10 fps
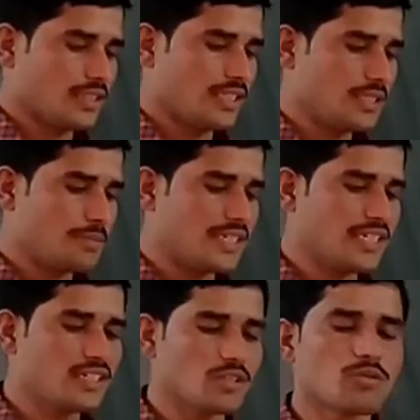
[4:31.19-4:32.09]
This
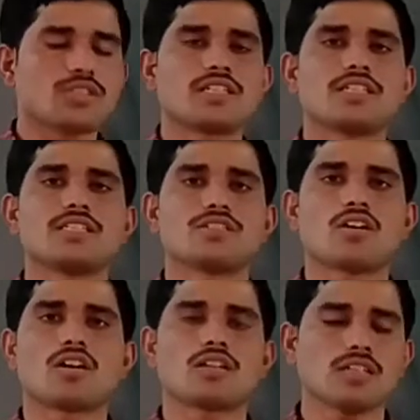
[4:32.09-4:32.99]
pitting corrosion
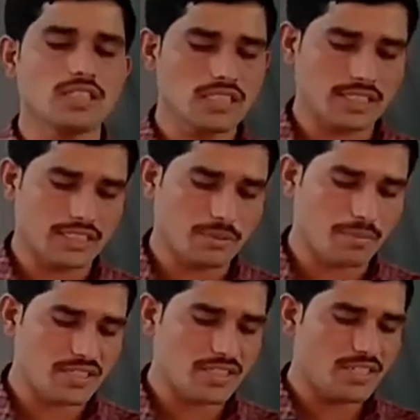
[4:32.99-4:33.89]
occurs in the
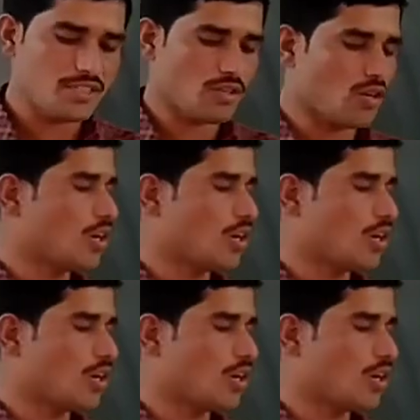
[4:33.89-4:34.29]
presence